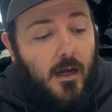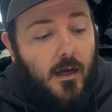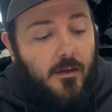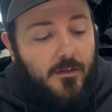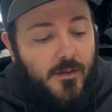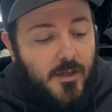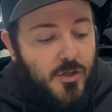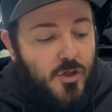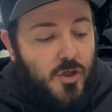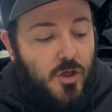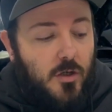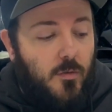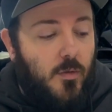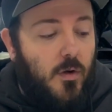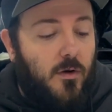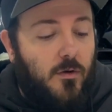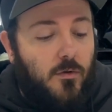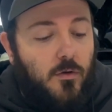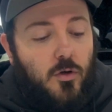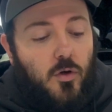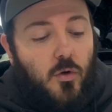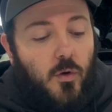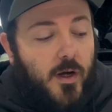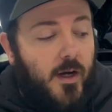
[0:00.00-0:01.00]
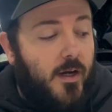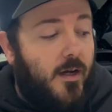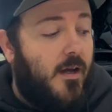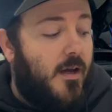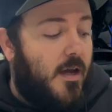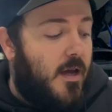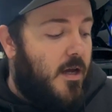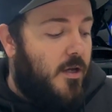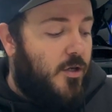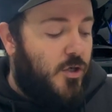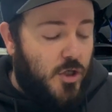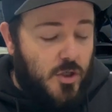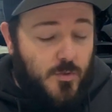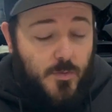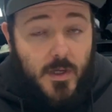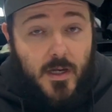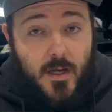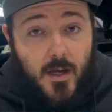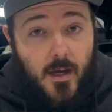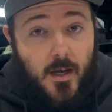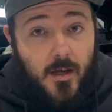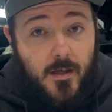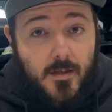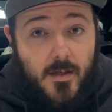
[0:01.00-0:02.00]
this turbo real quick, just
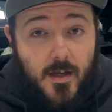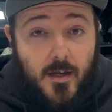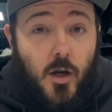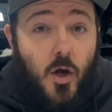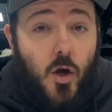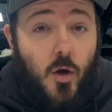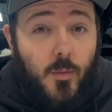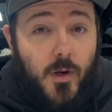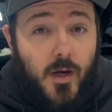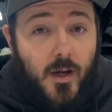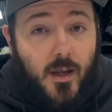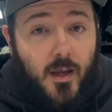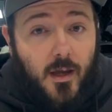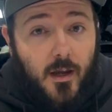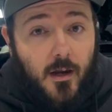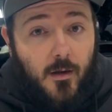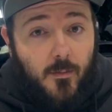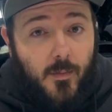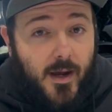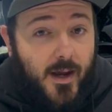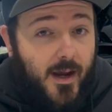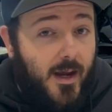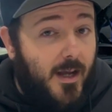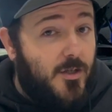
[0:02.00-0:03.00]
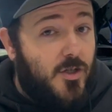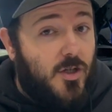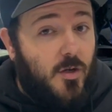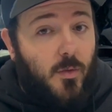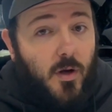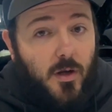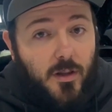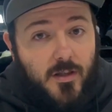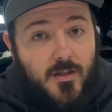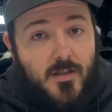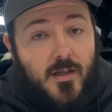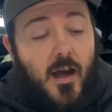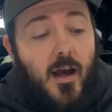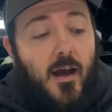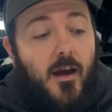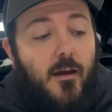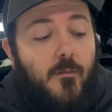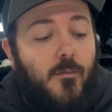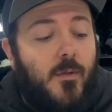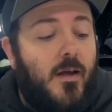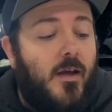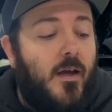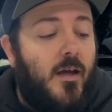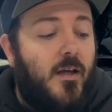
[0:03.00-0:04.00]
because I know I'm going to get them. I answer them all the
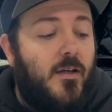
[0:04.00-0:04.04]
time.